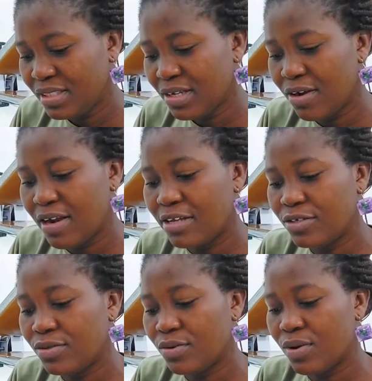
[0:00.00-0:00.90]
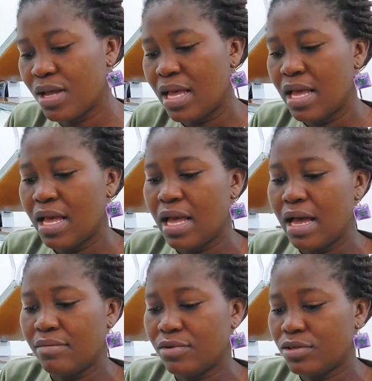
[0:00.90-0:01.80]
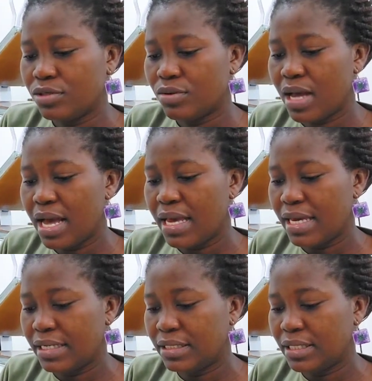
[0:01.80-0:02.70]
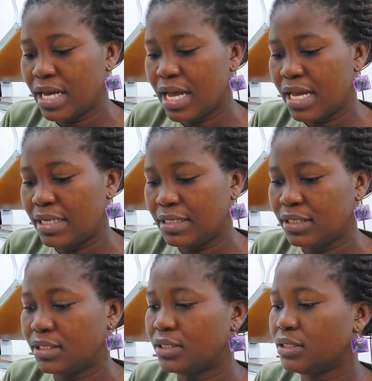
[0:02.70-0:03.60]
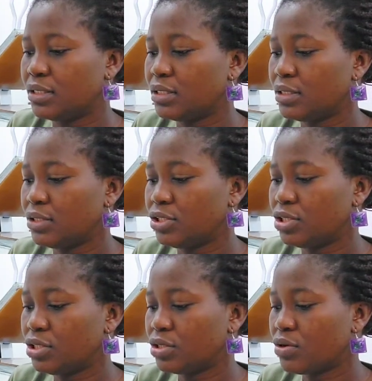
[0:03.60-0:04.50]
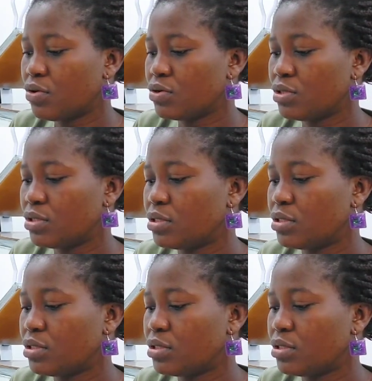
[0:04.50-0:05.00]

All right, so I'm going to go ahead and just cut